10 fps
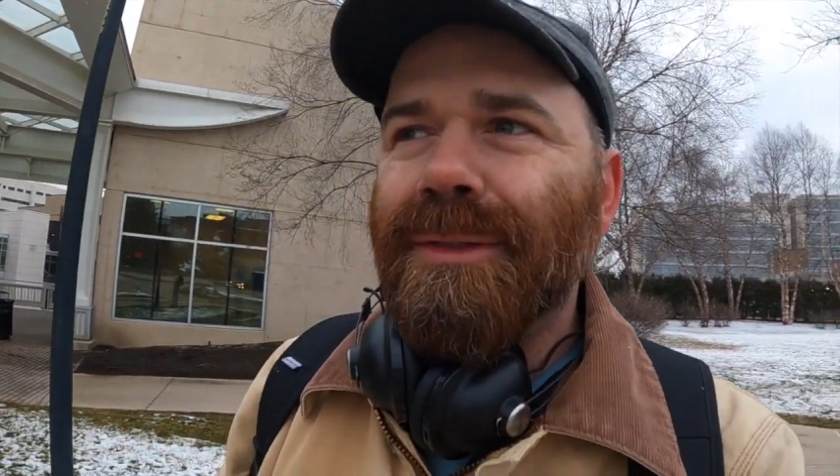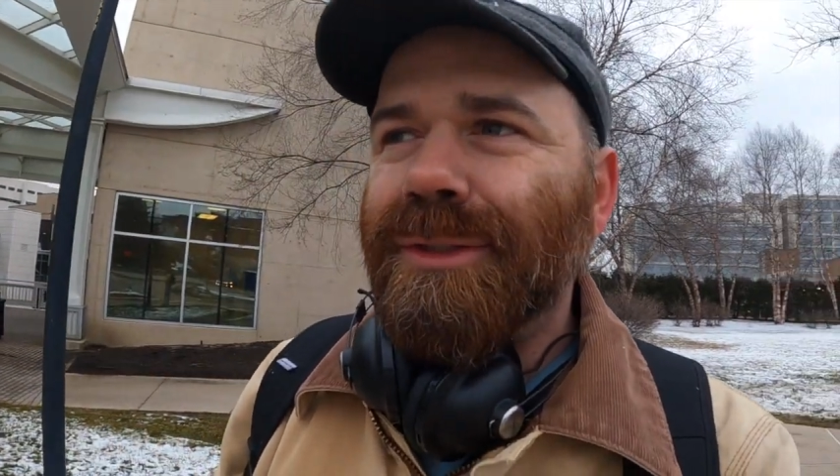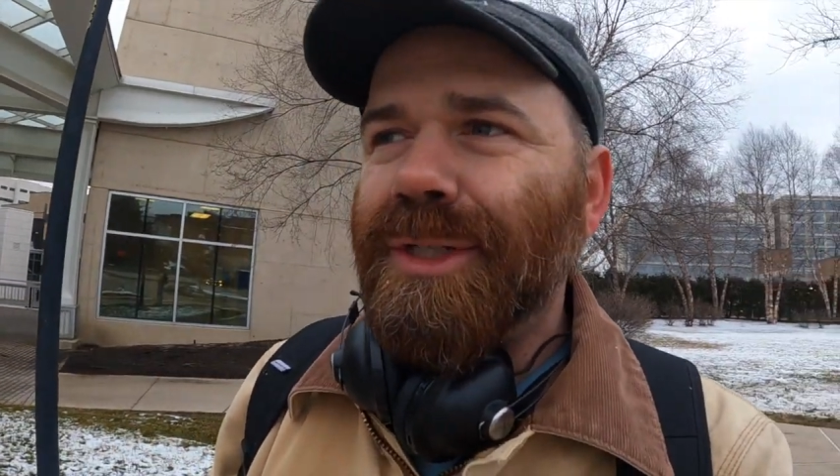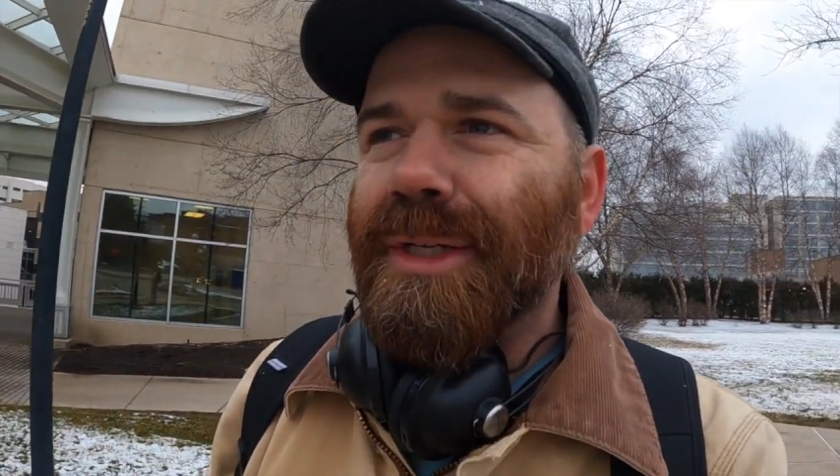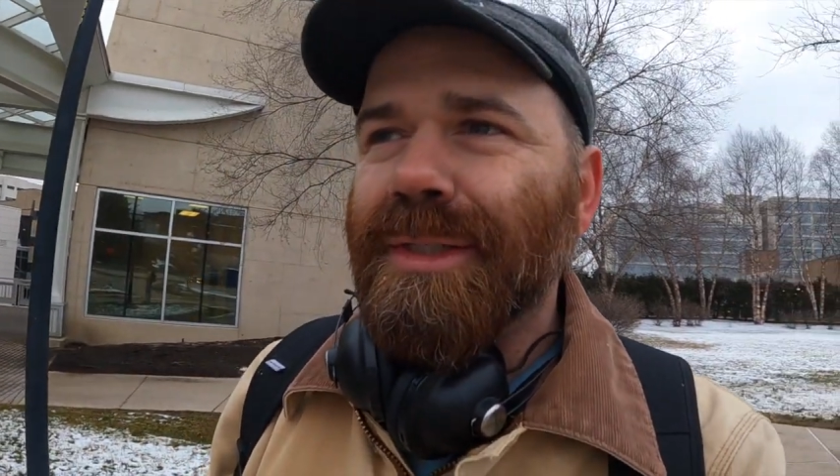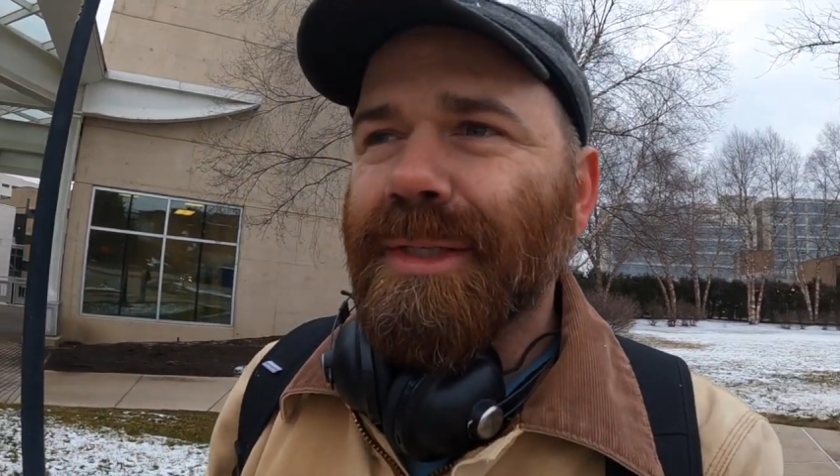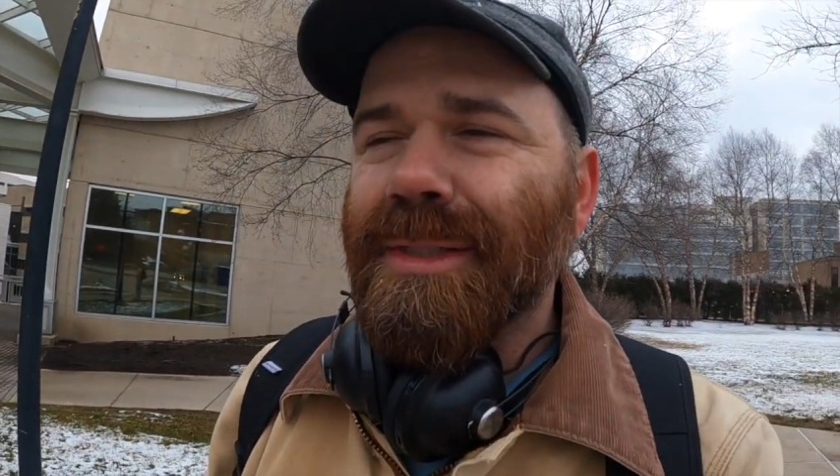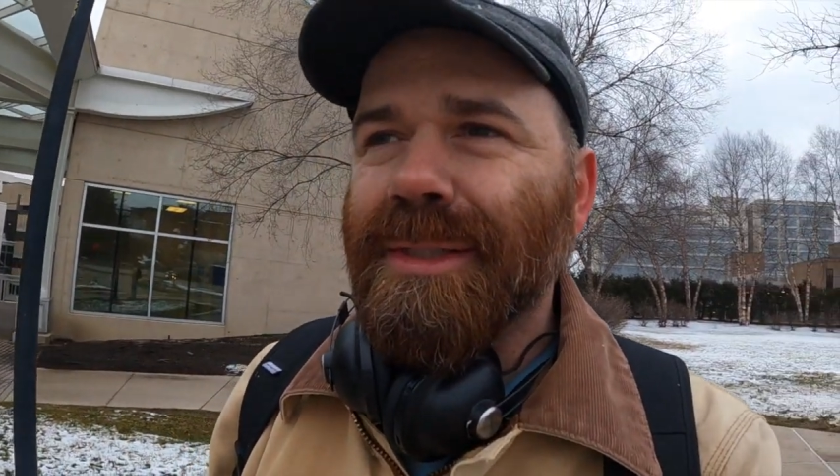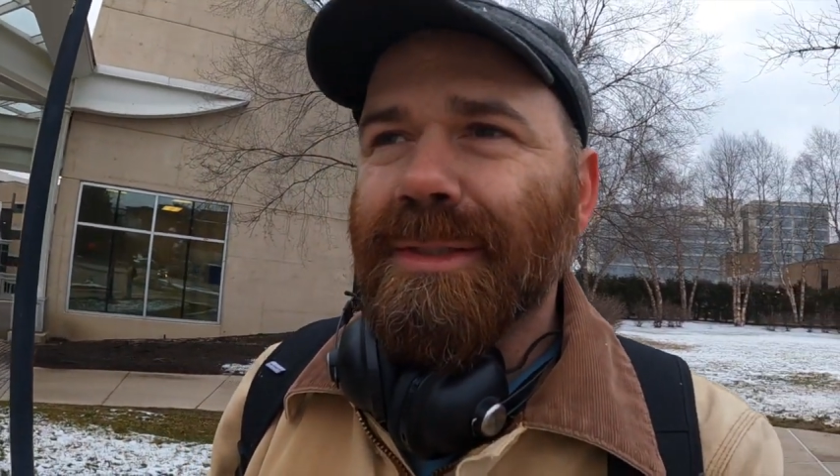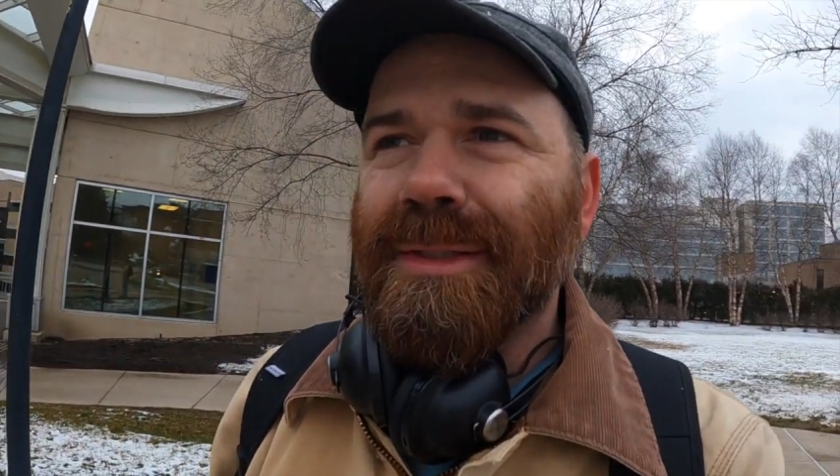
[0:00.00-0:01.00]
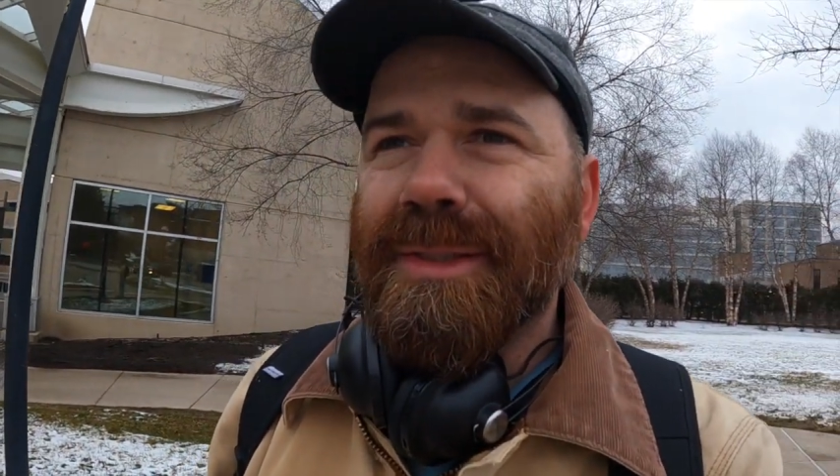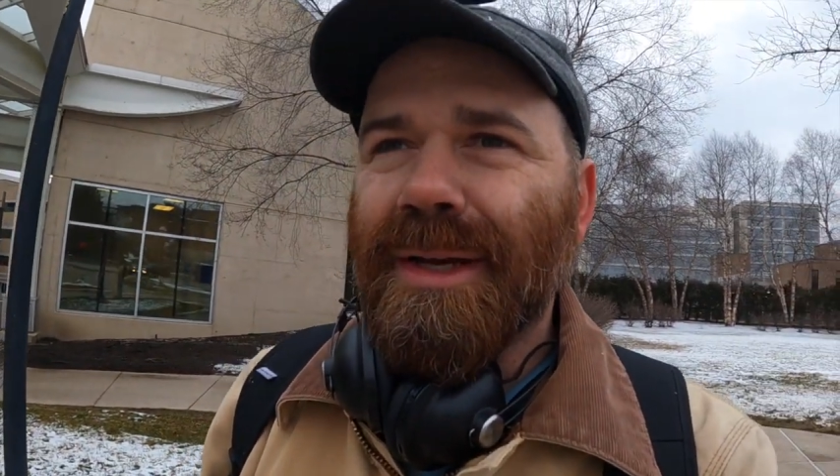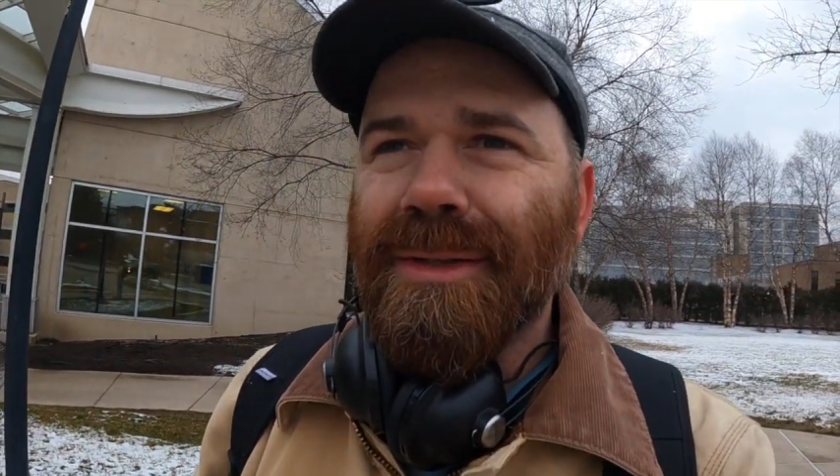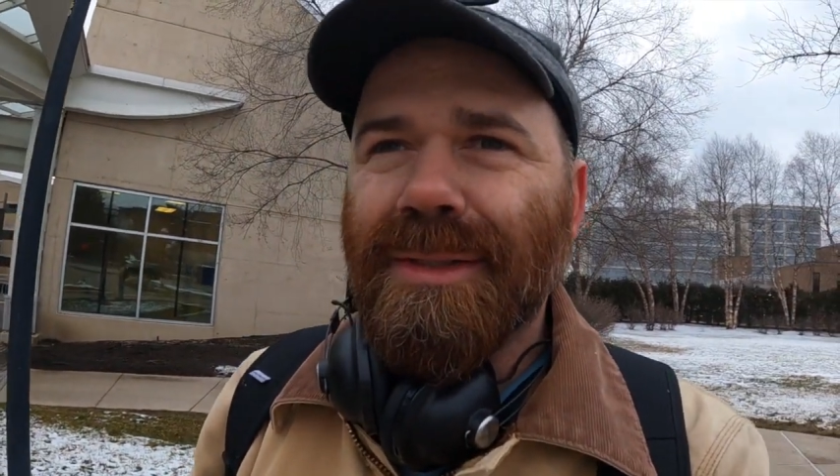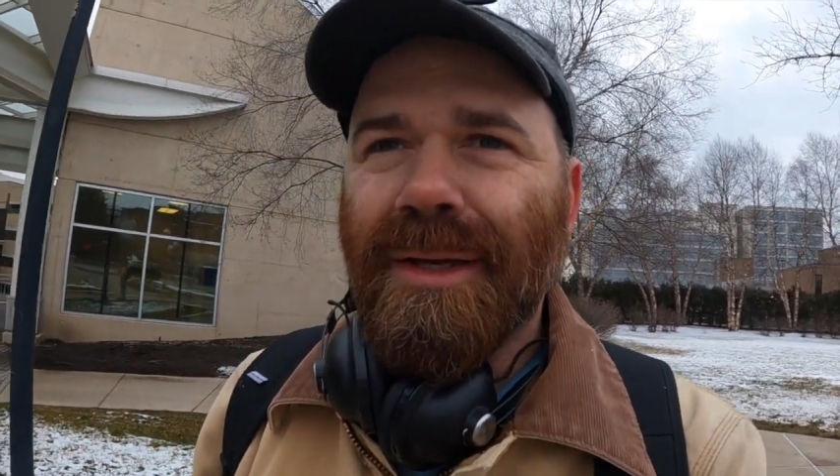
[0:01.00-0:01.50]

Jesus tells